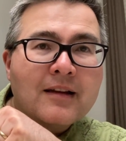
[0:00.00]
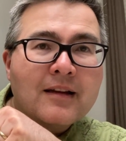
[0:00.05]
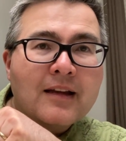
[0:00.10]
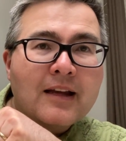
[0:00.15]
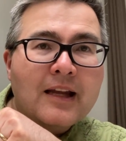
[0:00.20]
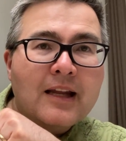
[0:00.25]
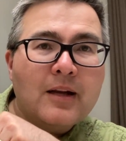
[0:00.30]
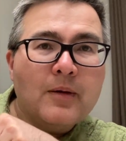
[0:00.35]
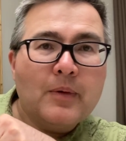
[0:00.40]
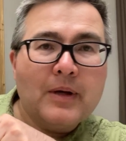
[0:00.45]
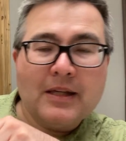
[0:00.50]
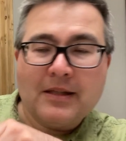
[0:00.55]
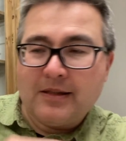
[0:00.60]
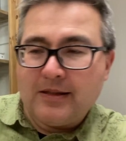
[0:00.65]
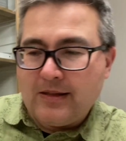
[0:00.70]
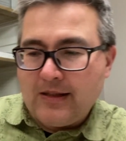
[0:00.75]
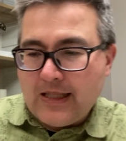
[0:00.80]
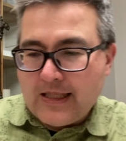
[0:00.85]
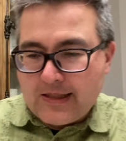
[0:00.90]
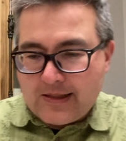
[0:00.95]

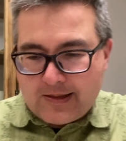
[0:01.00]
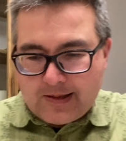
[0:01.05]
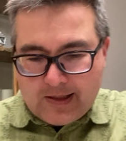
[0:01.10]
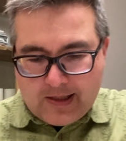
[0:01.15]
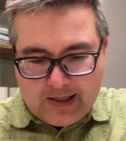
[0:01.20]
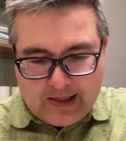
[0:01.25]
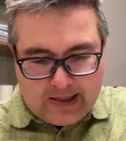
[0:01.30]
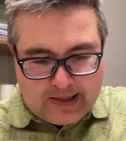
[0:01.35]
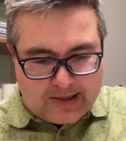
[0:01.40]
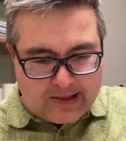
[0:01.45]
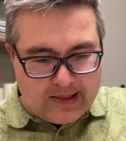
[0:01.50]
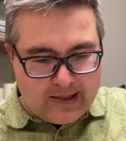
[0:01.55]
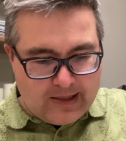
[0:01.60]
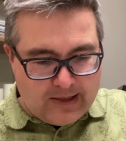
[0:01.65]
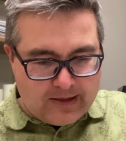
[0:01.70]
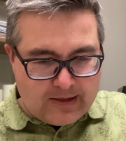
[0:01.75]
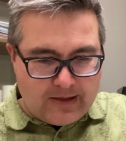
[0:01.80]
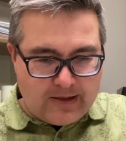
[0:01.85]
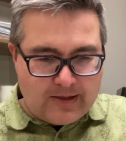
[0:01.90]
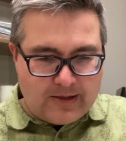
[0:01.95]
Anyways, let's get
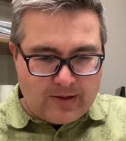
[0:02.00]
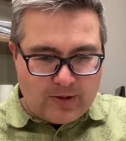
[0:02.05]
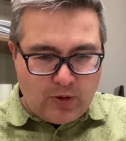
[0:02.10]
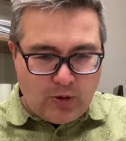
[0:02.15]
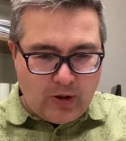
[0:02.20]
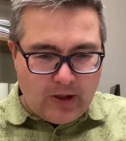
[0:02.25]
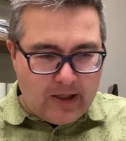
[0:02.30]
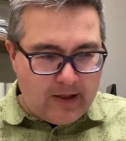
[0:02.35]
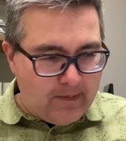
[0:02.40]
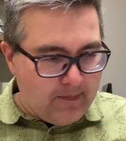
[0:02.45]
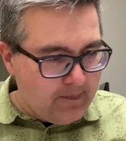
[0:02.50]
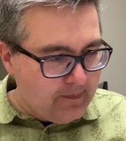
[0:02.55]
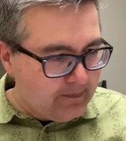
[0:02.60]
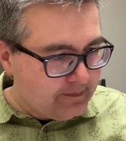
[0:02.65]
into the story.